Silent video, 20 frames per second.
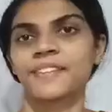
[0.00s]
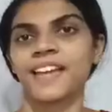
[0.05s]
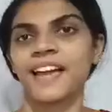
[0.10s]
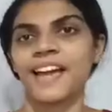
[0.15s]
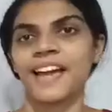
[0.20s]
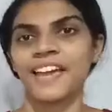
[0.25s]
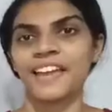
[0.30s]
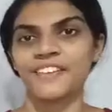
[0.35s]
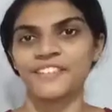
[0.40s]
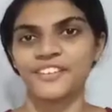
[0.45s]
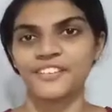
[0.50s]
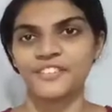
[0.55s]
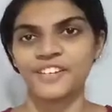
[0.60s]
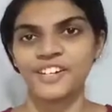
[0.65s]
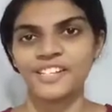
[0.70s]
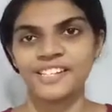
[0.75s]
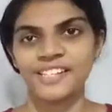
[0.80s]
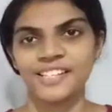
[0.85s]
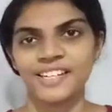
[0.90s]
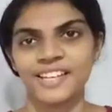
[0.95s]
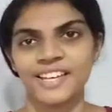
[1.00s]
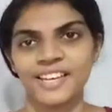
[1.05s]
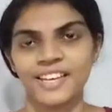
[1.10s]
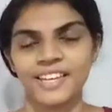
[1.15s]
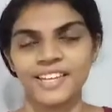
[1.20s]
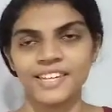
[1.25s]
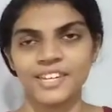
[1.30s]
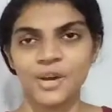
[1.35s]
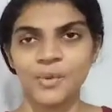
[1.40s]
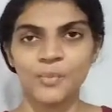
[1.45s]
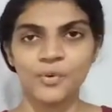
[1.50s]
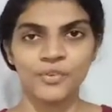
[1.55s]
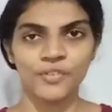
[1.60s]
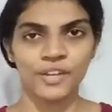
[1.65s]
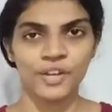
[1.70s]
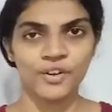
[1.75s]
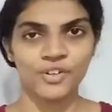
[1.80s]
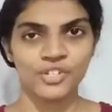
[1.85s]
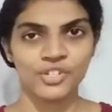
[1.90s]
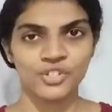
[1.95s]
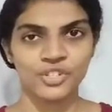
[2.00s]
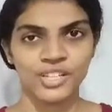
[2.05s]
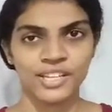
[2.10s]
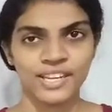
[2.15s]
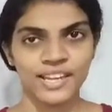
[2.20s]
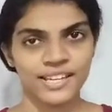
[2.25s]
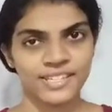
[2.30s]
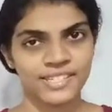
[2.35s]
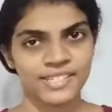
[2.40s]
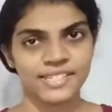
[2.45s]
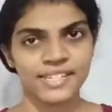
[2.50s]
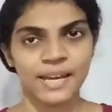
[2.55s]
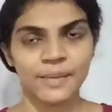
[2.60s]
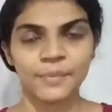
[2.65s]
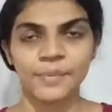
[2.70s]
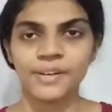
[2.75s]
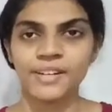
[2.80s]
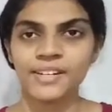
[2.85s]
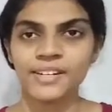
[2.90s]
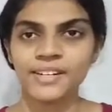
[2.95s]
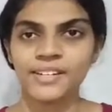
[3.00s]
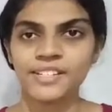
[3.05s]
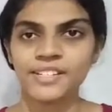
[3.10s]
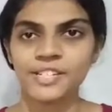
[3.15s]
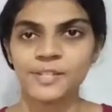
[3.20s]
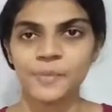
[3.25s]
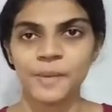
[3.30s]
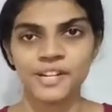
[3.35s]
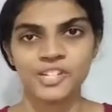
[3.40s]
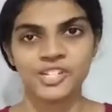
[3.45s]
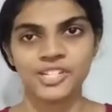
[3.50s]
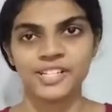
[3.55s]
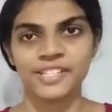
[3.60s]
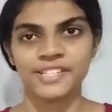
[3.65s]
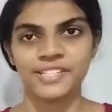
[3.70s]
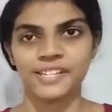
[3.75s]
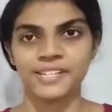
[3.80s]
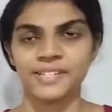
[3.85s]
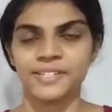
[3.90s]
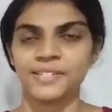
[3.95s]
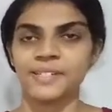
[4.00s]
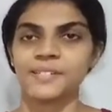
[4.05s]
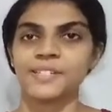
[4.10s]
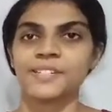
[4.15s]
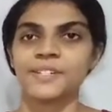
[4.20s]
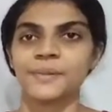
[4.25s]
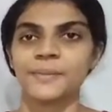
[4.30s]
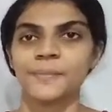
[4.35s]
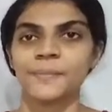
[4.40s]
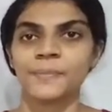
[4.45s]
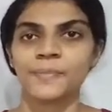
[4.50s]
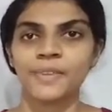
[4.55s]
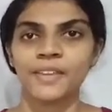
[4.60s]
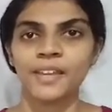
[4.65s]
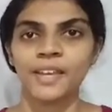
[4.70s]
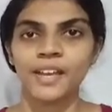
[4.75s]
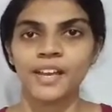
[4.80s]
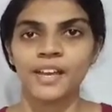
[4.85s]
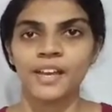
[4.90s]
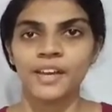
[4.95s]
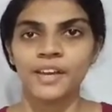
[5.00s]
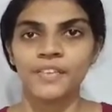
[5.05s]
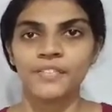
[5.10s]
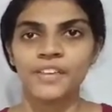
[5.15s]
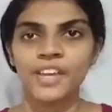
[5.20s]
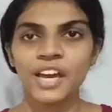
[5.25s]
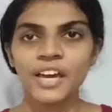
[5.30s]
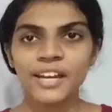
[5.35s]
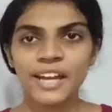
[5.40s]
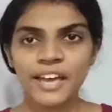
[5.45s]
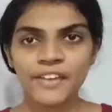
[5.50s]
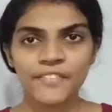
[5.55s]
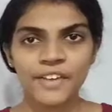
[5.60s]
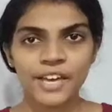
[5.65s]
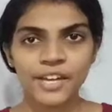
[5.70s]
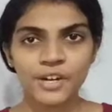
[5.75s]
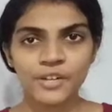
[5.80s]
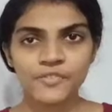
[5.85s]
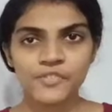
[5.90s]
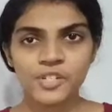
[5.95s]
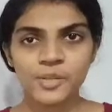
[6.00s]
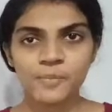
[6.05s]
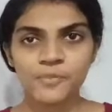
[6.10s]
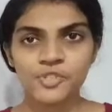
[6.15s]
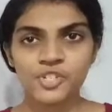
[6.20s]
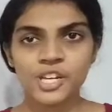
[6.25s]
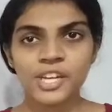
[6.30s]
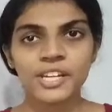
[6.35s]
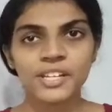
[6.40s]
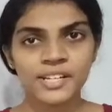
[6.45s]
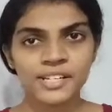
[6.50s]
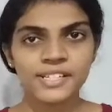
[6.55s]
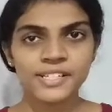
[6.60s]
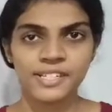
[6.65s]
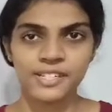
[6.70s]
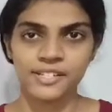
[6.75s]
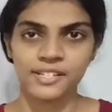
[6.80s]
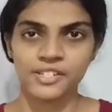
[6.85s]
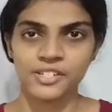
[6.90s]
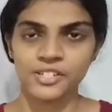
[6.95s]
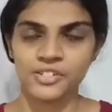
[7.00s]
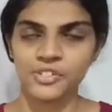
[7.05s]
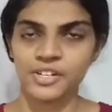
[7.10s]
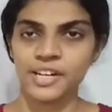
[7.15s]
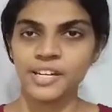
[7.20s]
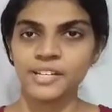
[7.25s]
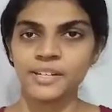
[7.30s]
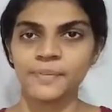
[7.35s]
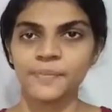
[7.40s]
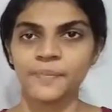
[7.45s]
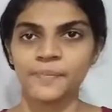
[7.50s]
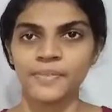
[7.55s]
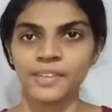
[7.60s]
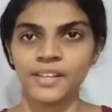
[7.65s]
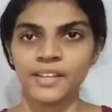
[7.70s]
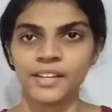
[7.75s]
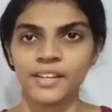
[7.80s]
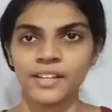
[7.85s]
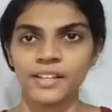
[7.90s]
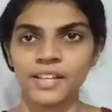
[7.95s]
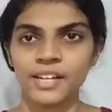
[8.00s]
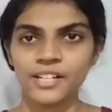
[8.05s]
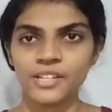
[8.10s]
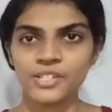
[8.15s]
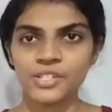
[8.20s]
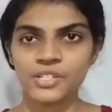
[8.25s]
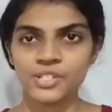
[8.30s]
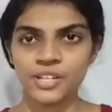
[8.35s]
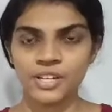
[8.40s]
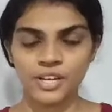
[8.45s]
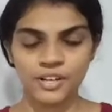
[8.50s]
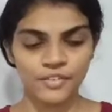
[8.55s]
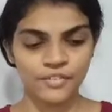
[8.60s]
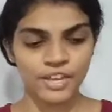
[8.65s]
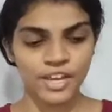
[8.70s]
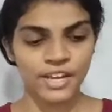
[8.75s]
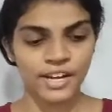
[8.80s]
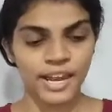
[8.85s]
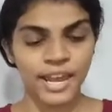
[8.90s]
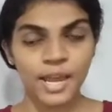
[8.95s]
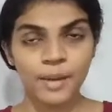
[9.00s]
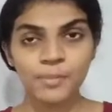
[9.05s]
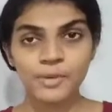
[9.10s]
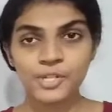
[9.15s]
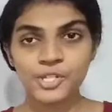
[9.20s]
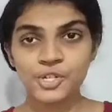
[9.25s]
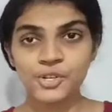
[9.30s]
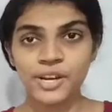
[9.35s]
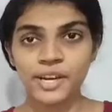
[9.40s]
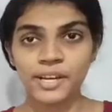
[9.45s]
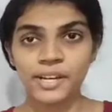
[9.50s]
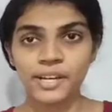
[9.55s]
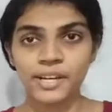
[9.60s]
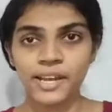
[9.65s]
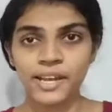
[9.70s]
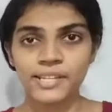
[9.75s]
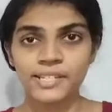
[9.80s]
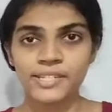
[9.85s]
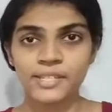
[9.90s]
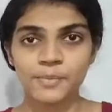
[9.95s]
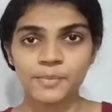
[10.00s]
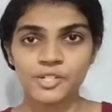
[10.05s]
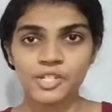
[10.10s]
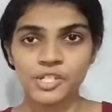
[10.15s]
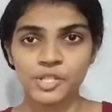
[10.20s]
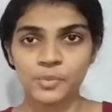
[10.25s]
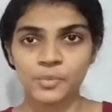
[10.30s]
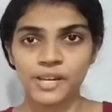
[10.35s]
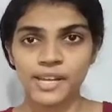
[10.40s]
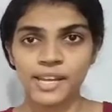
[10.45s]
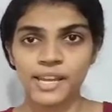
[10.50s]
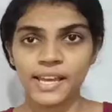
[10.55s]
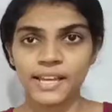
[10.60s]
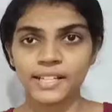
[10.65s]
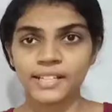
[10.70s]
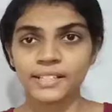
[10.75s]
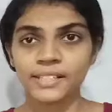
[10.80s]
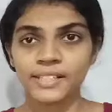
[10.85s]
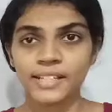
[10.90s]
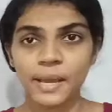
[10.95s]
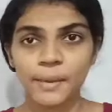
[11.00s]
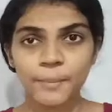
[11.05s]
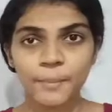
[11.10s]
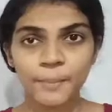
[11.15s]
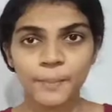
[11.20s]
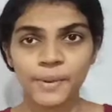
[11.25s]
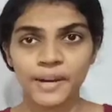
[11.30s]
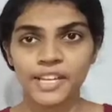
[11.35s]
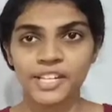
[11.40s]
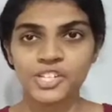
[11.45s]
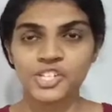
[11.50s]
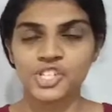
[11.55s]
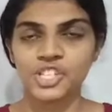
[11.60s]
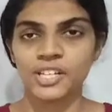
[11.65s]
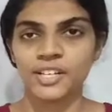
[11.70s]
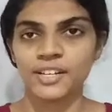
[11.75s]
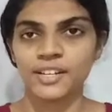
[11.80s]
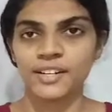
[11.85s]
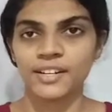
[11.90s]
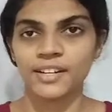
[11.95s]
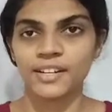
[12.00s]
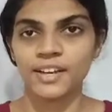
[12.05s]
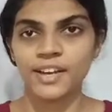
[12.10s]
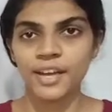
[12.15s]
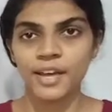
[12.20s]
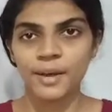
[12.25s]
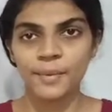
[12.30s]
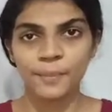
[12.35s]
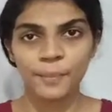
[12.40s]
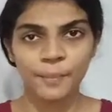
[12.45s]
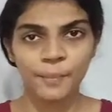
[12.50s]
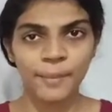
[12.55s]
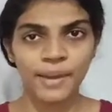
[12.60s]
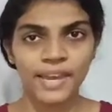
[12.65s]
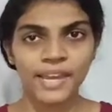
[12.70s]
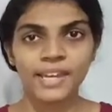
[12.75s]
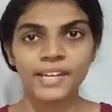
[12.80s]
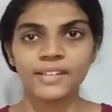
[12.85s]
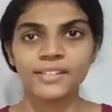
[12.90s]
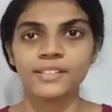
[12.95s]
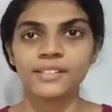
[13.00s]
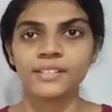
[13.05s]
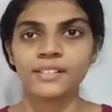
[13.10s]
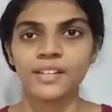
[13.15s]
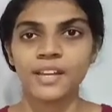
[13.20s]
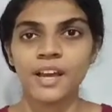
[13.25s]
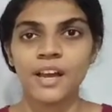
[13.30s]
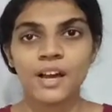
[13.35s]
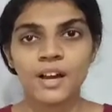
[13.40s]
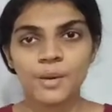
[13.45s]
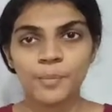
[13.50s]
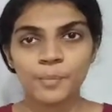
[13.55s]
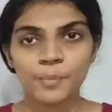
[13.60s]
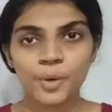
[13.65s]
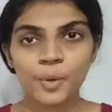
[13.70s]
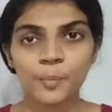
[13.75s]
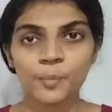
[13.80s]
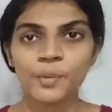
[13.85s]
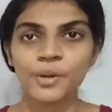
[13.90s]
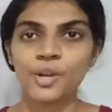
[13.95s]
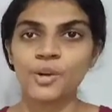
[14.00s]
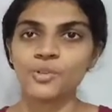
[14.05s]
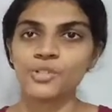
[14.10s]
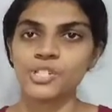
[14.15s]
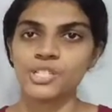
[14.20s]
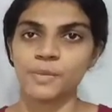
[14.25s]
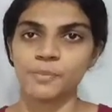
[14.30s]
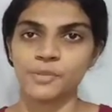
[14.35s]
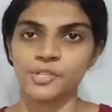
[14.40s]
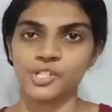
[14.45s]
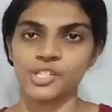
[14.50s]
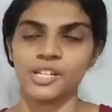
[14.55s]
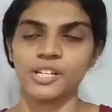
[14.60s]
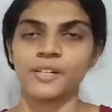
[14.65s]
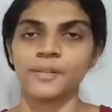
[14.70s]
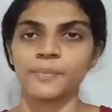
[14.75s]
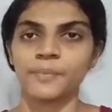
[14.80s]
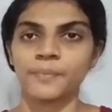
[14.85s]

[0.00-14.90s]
Hi everyone. Now moving on to the next chapter, special senses. We are aware of some general senses, right? That is, we are able to recognize some stimuli like temperature, pain, proprioception.